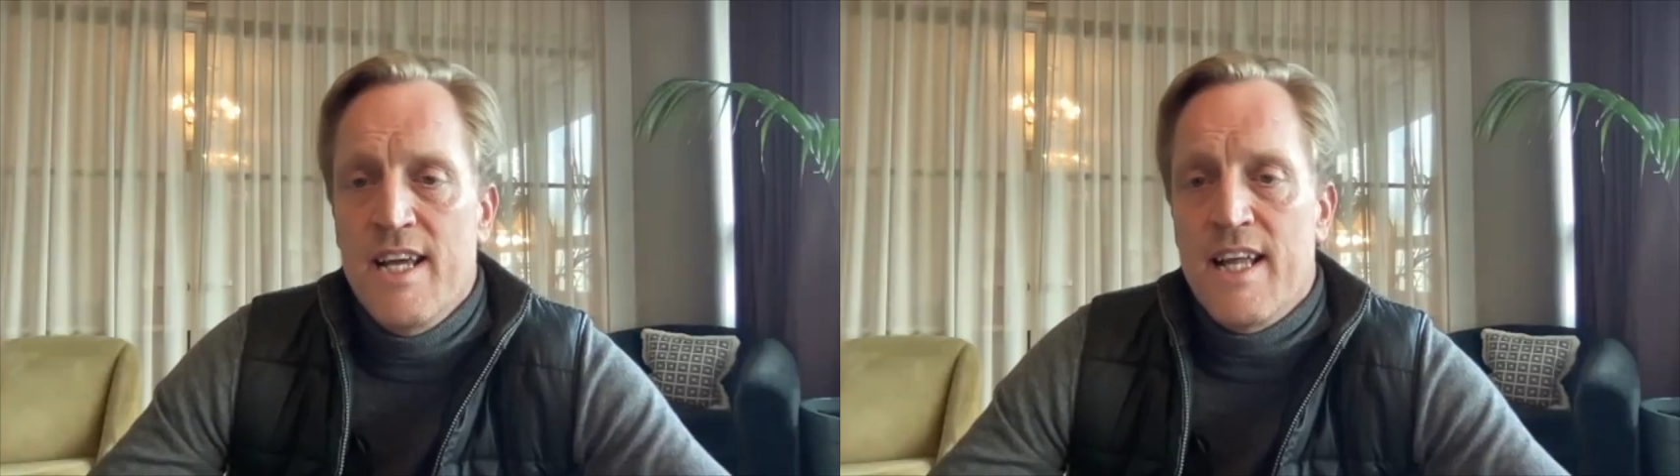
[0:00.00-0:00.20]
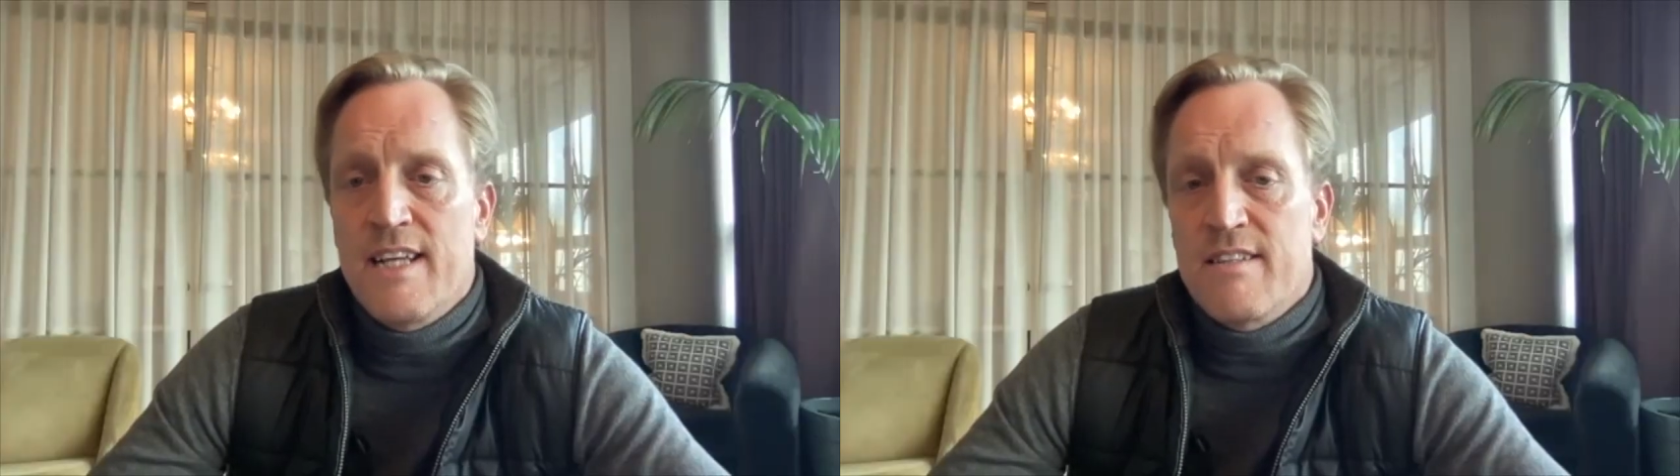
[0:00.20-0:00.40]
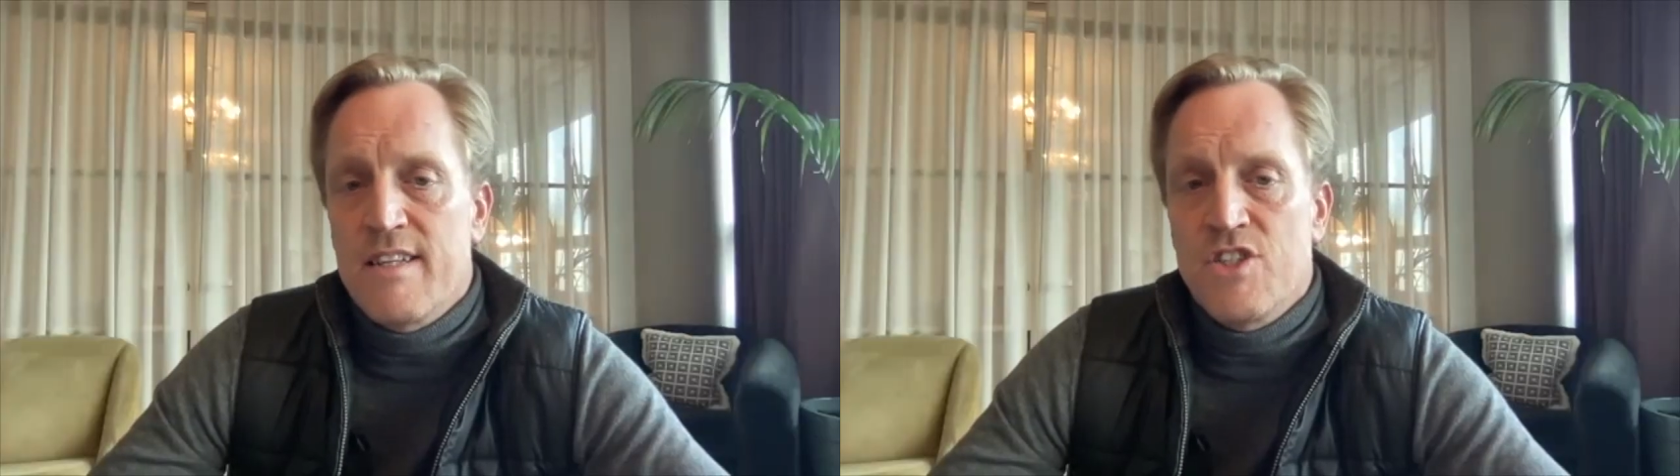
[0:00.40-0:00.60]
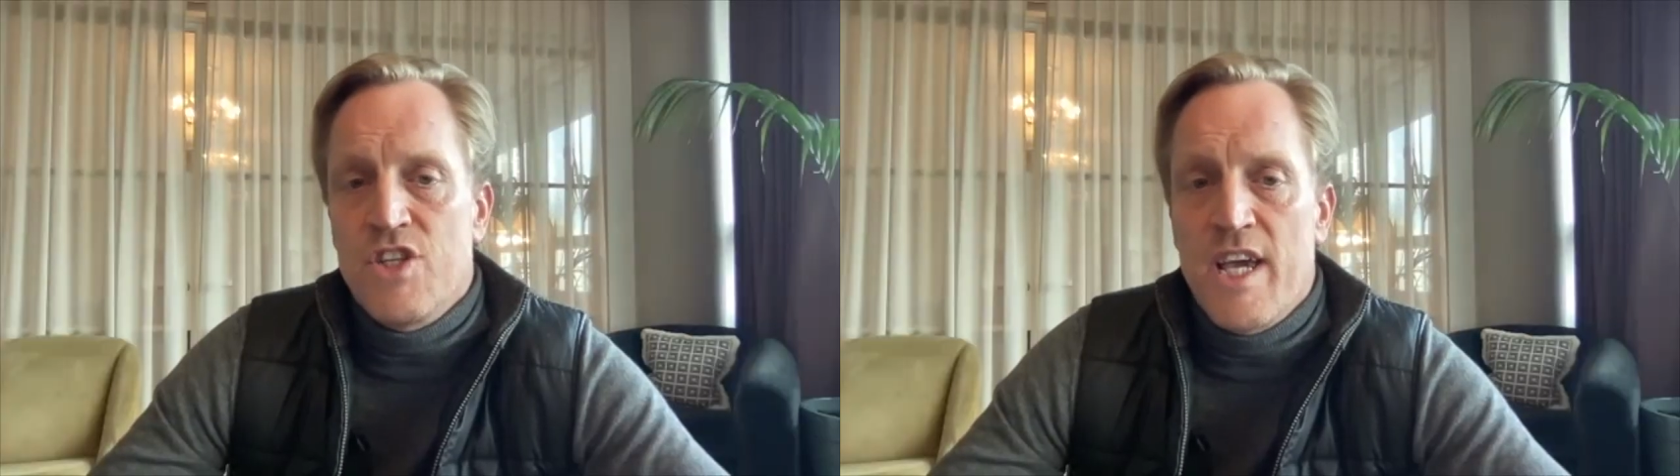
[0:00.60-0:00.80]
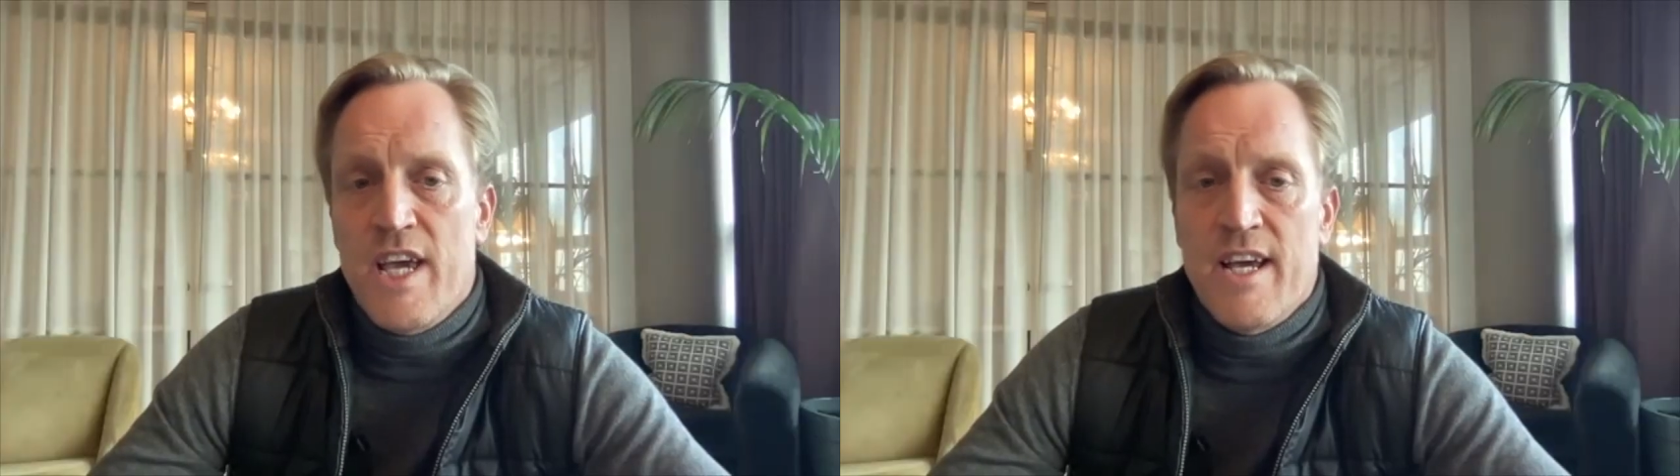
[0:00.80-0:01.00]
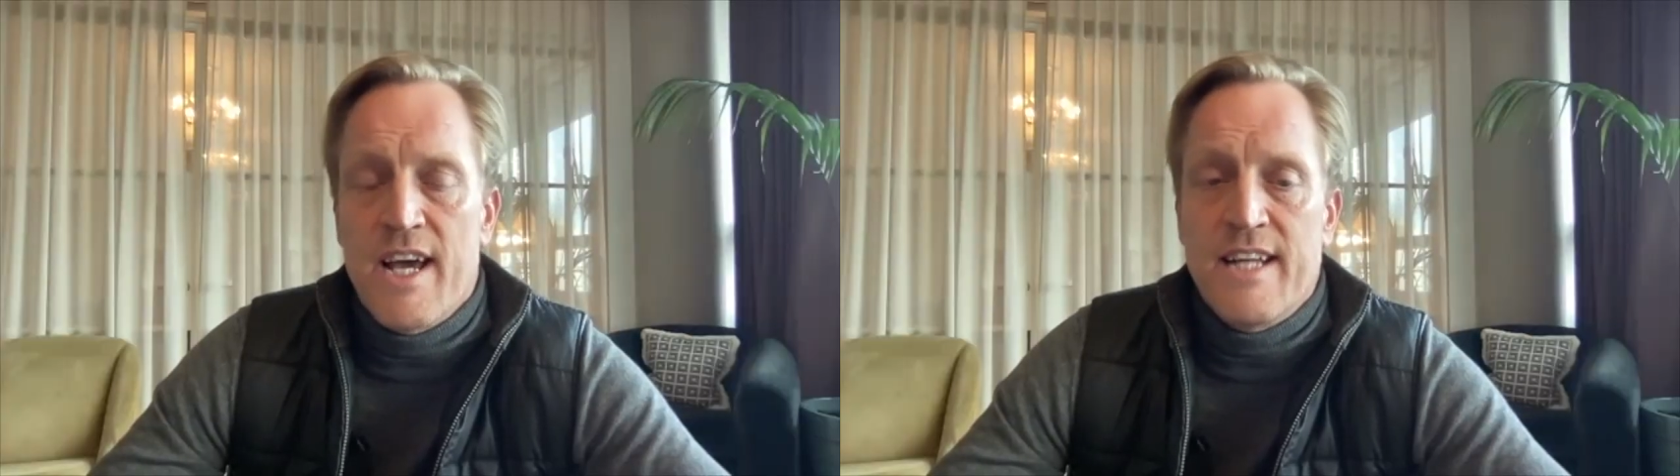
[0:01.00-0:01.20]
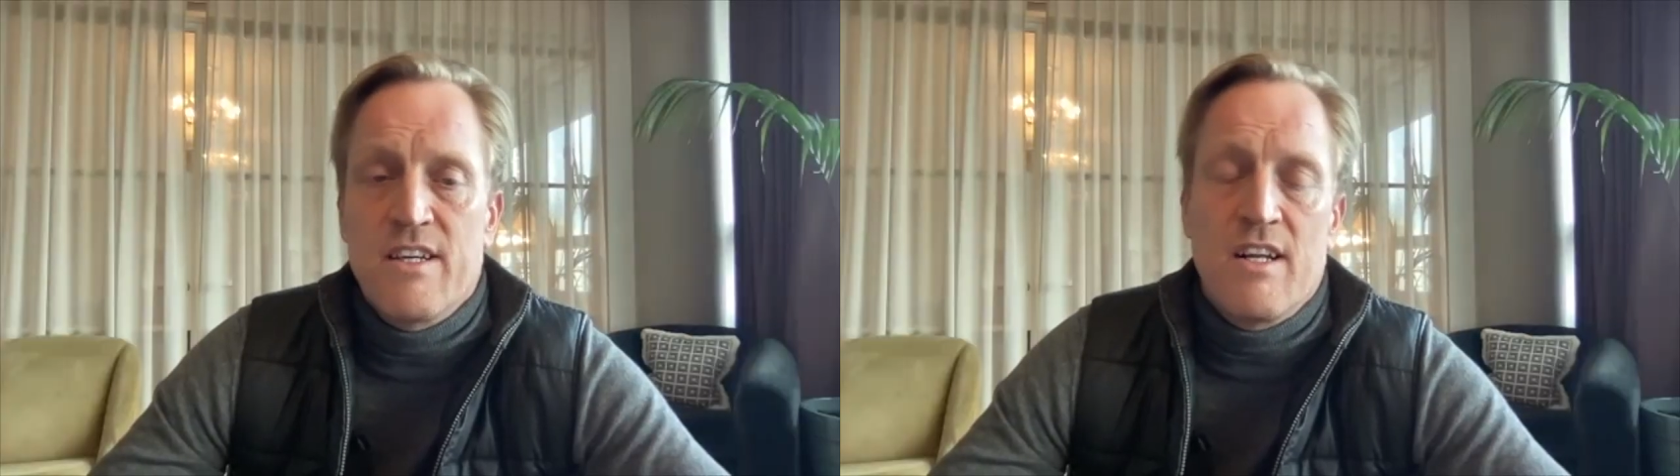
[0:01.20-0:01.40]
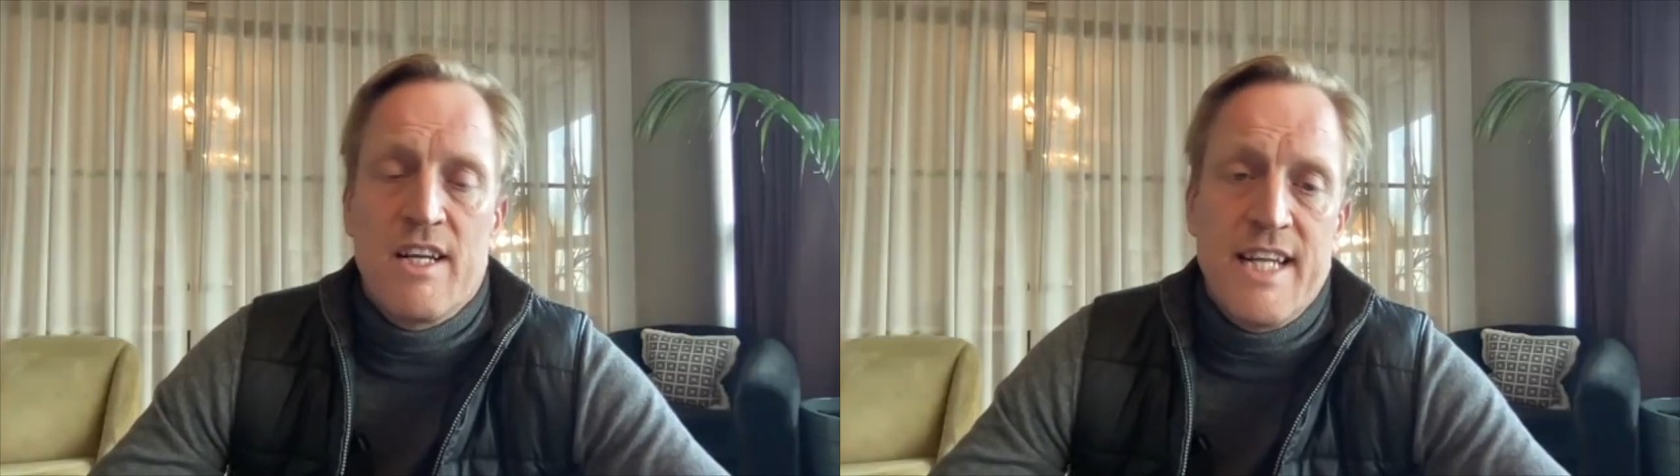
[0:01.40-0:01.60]
later this year and
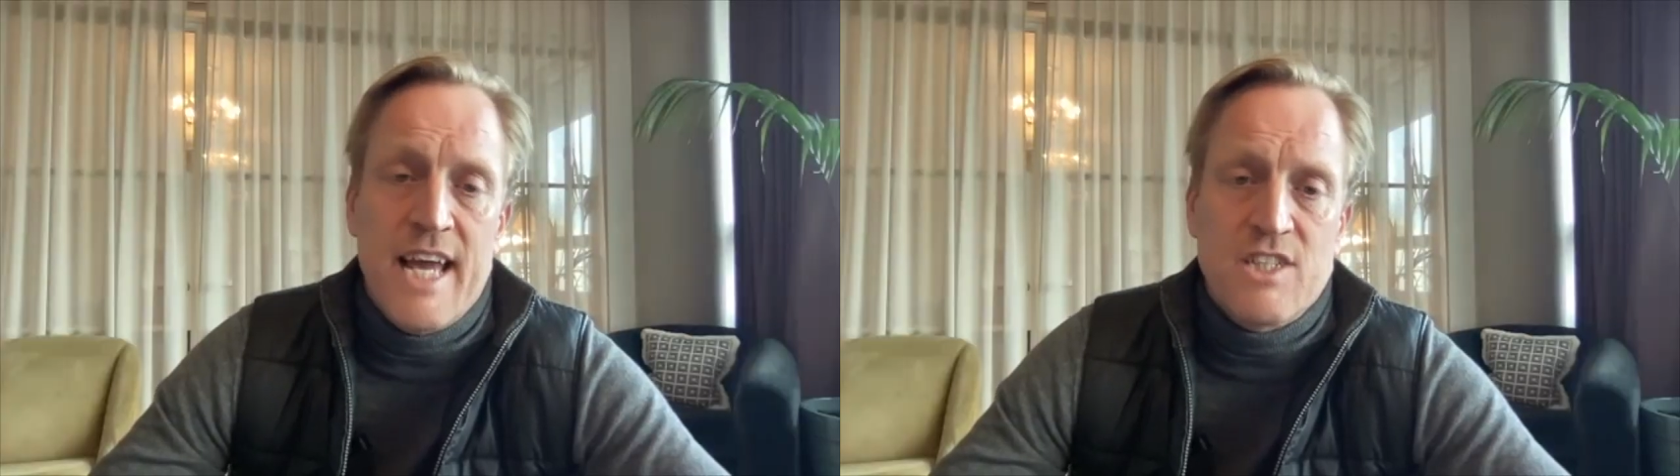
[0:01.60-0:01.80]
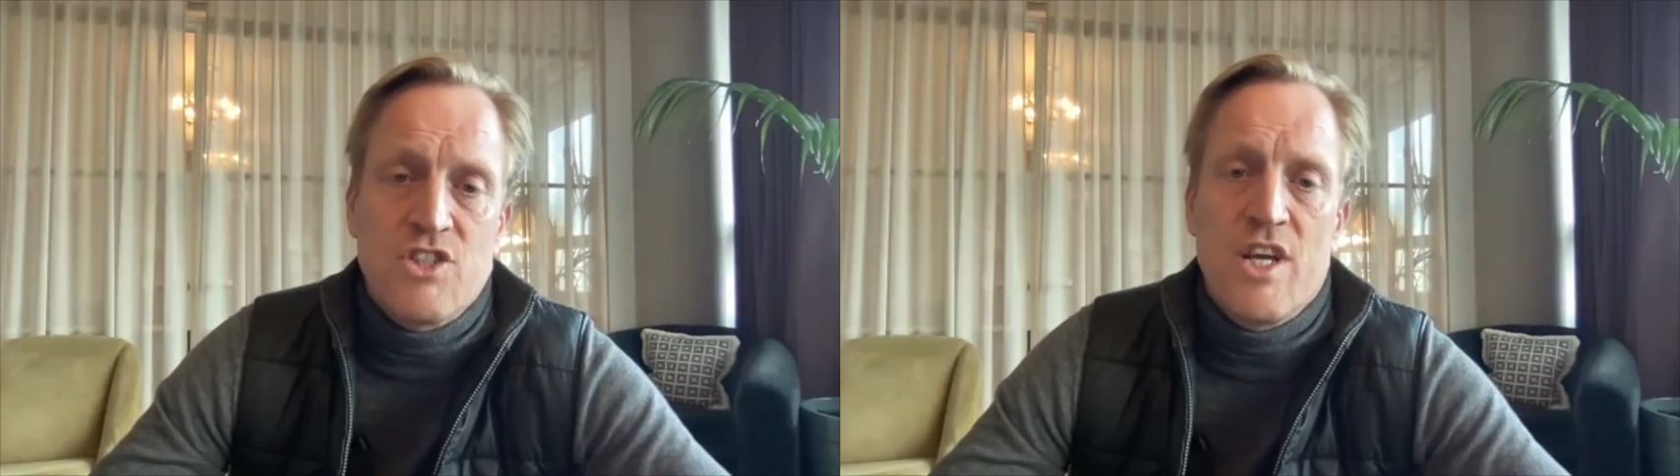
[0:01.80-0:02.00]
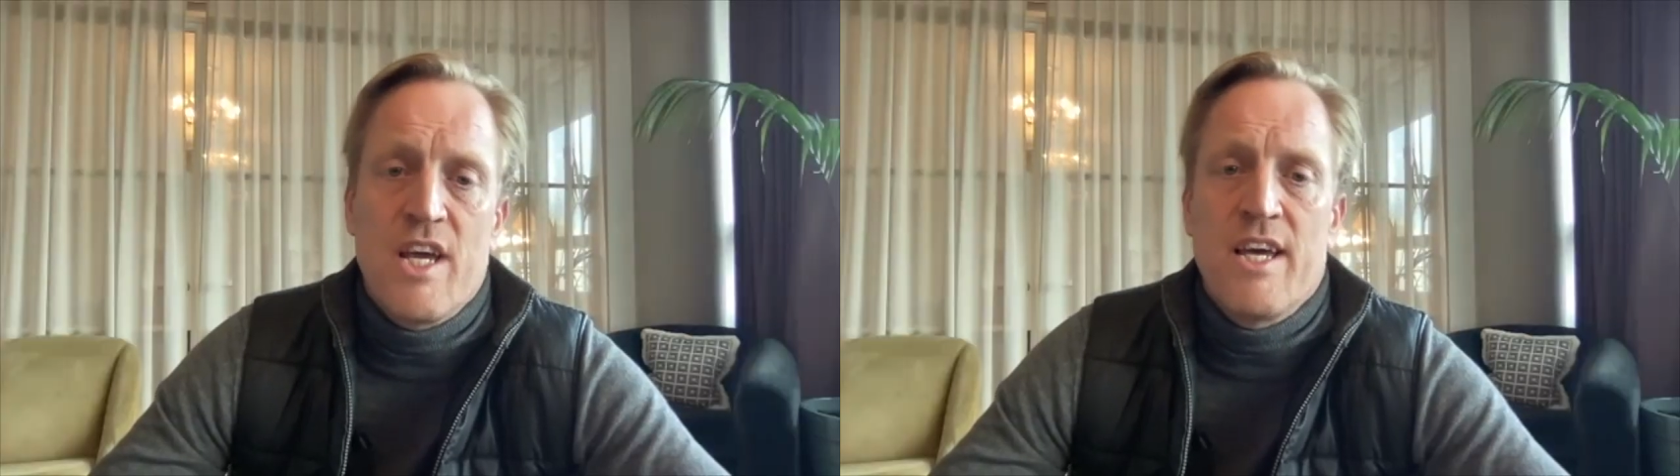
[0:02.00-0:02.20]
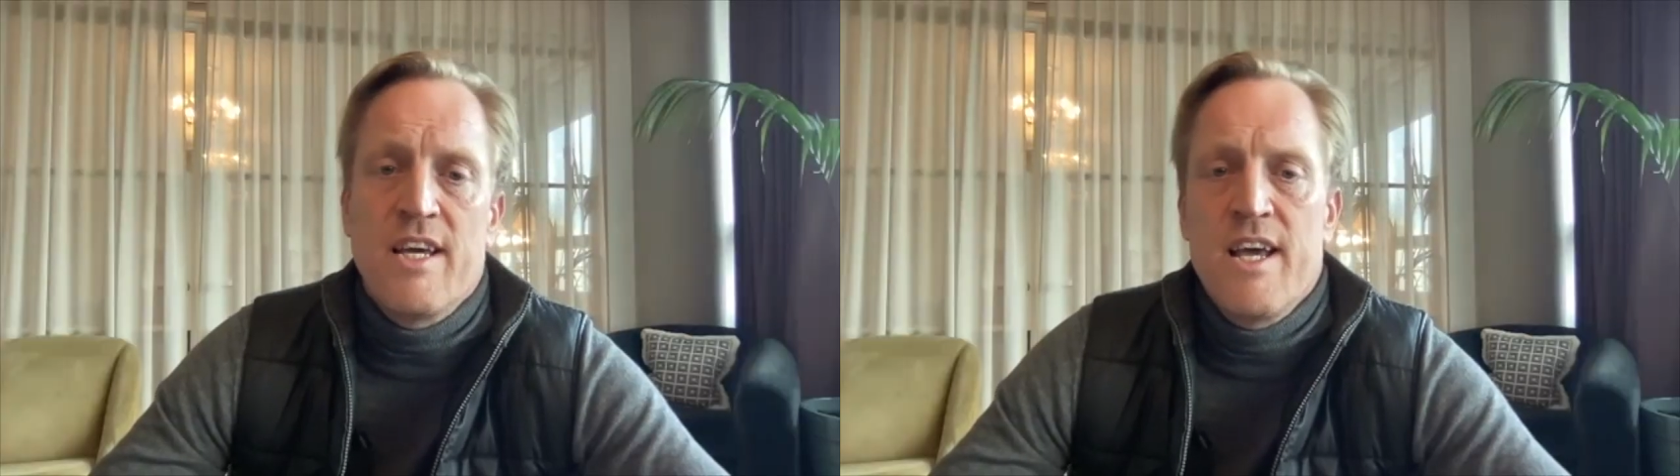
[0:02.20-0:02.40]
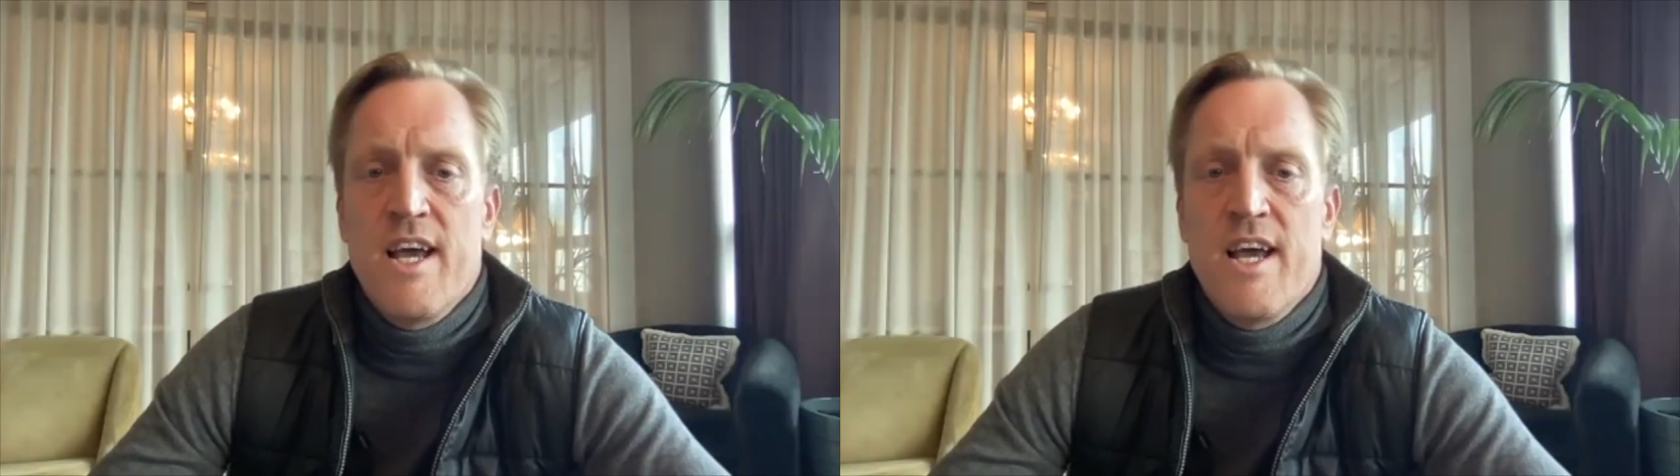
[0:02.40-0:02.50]
early next year.